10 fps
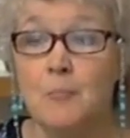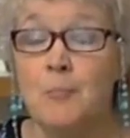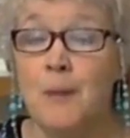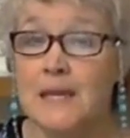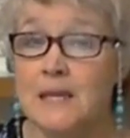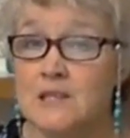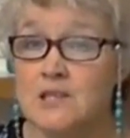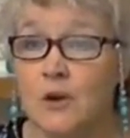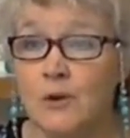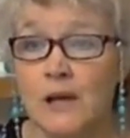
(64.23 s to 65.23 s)
Baking
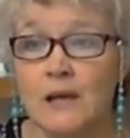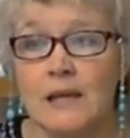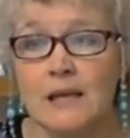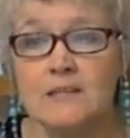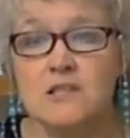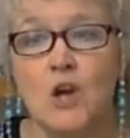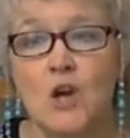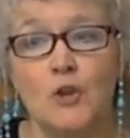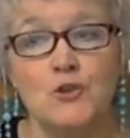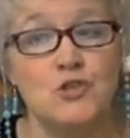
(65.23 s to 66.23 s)
soda is
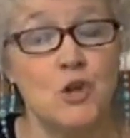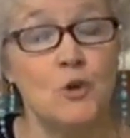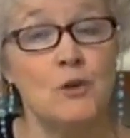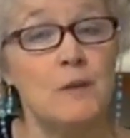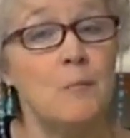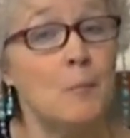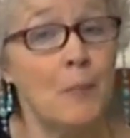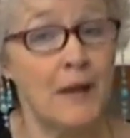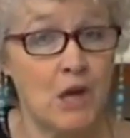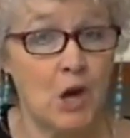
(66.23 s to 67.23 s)
called sodium
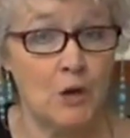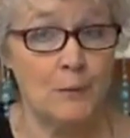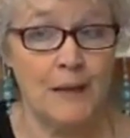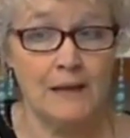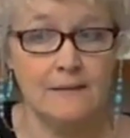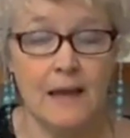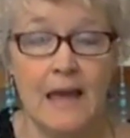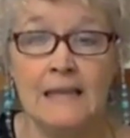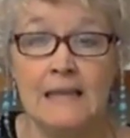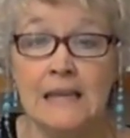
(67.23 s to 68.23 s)
bicarbonate,
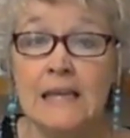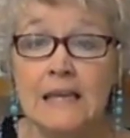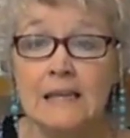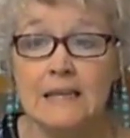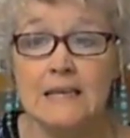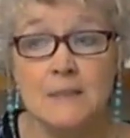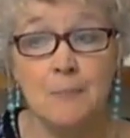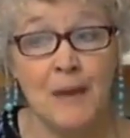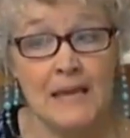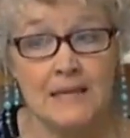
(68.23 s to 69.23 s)
and it is a
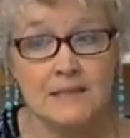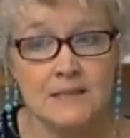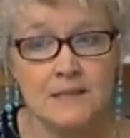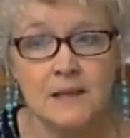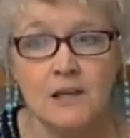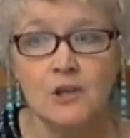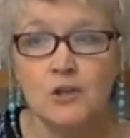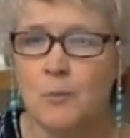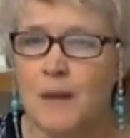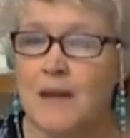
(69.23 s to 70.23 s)
base.
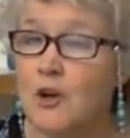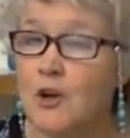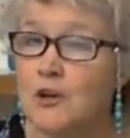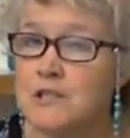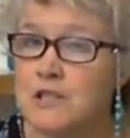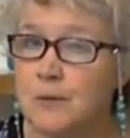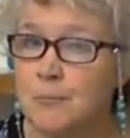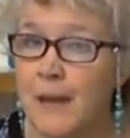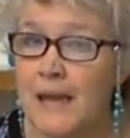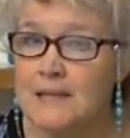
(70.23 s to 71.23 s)
You may have heard the term
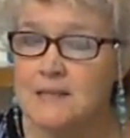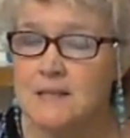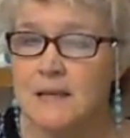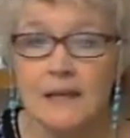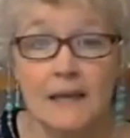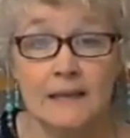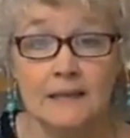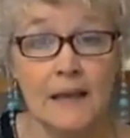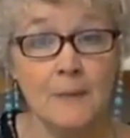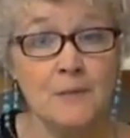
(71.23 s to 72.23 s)
base. In
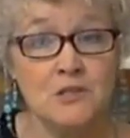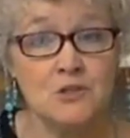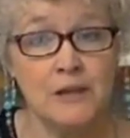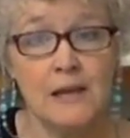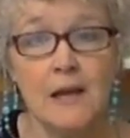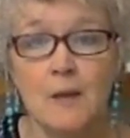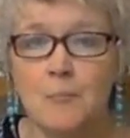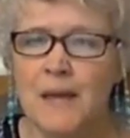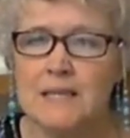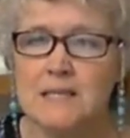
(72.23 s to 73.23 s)
chemistry,
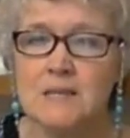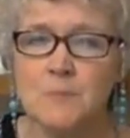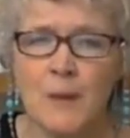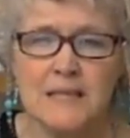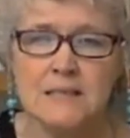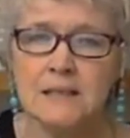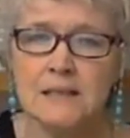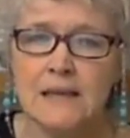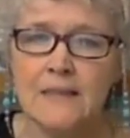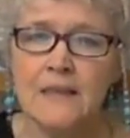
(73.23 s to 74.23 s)
base is
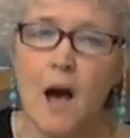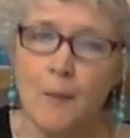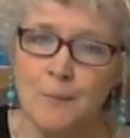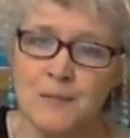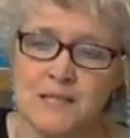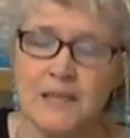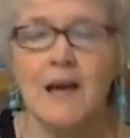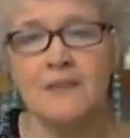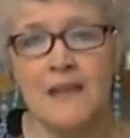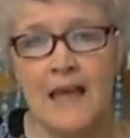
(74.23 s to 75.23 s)
basically the opposite
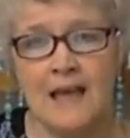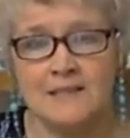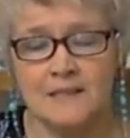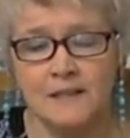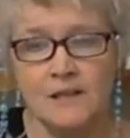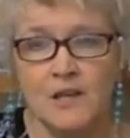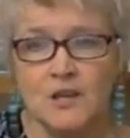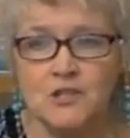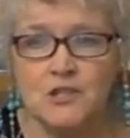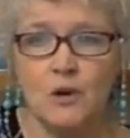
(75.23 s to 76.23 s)
of an acid.
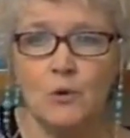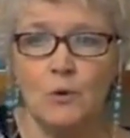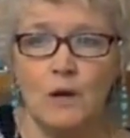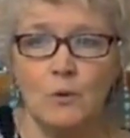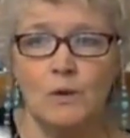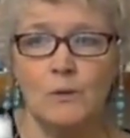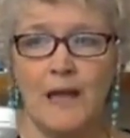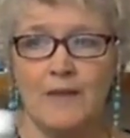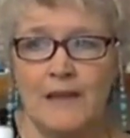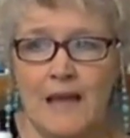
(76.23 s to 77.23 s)
So when we
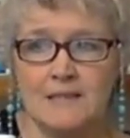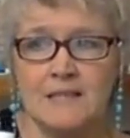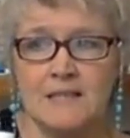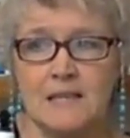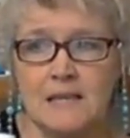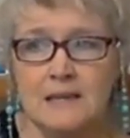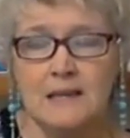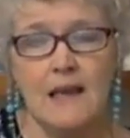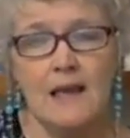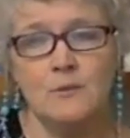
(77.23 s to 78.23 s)
have an acid
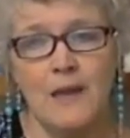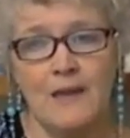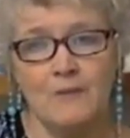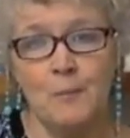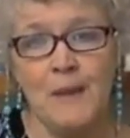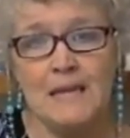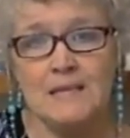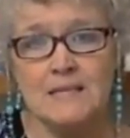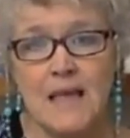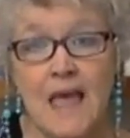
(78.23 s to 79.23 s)
and we have a
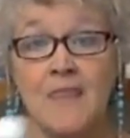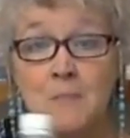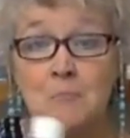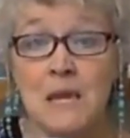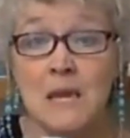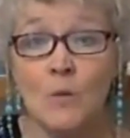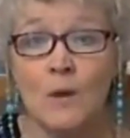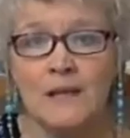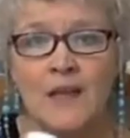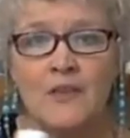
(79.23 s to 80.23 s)
base and they meet one
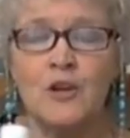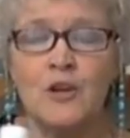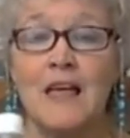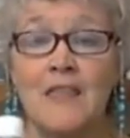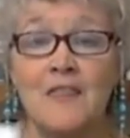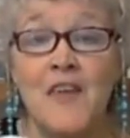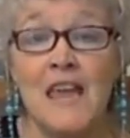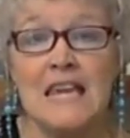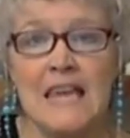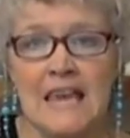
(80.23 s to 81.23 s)
another,
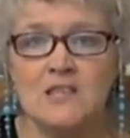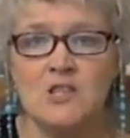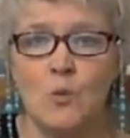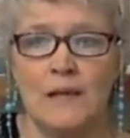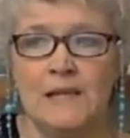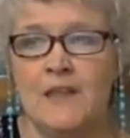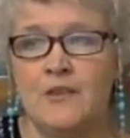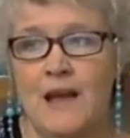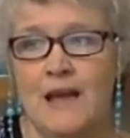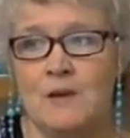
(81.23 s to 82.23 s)
they cancel one
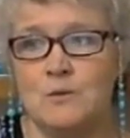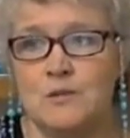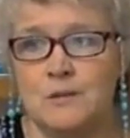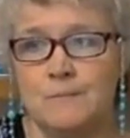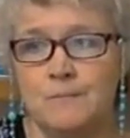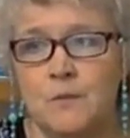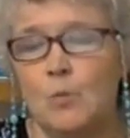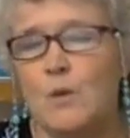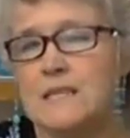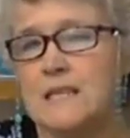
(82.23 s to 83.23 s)
another out.
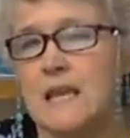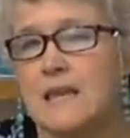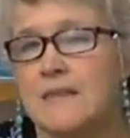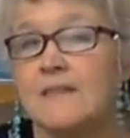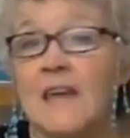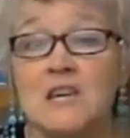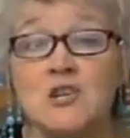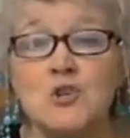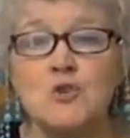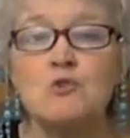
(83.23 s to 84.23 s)
We say that they
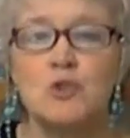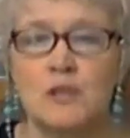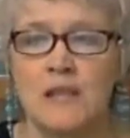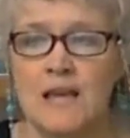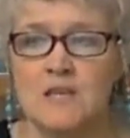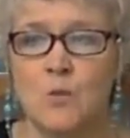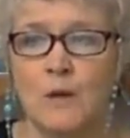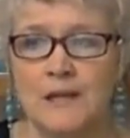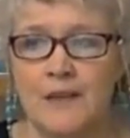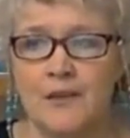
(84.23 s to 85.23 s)
neutralize one
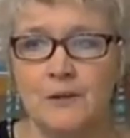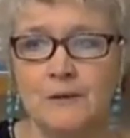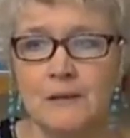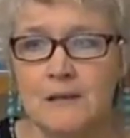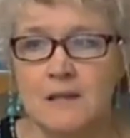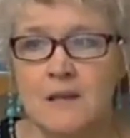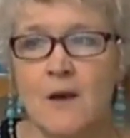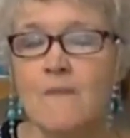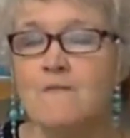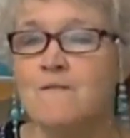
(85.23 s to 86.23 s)
another.
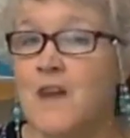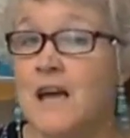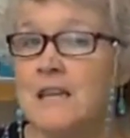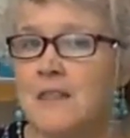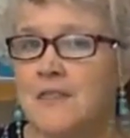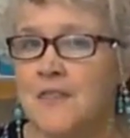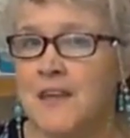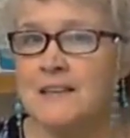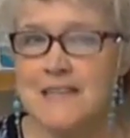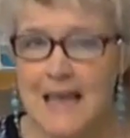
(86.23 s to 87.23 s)
Fun
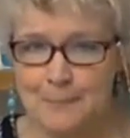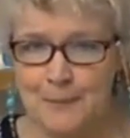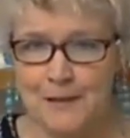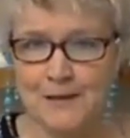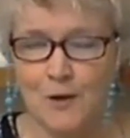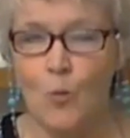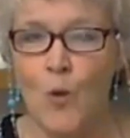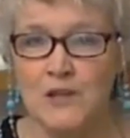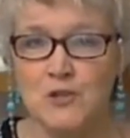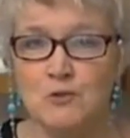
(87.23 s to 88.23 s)
things happen
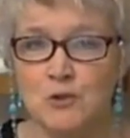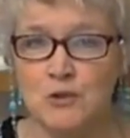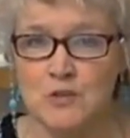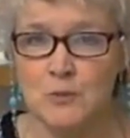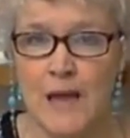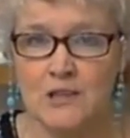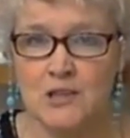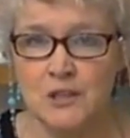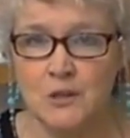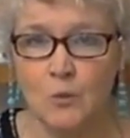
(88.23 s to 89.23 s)
when you do this
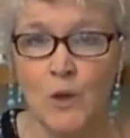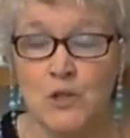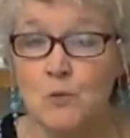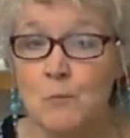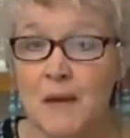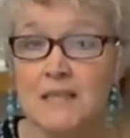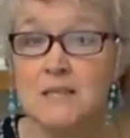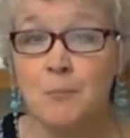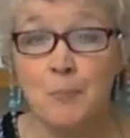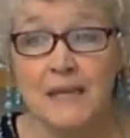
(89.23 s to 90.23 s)
reaction, when you mix
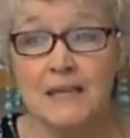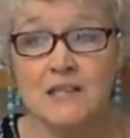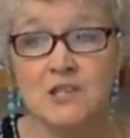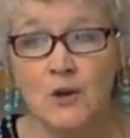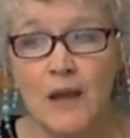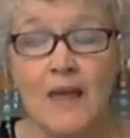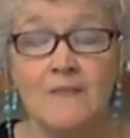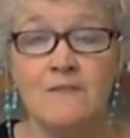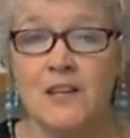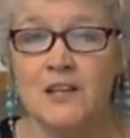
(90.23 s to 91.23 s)
baking soda
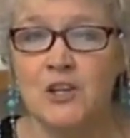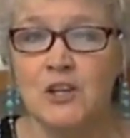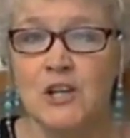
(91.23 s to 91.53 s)
and vinegar.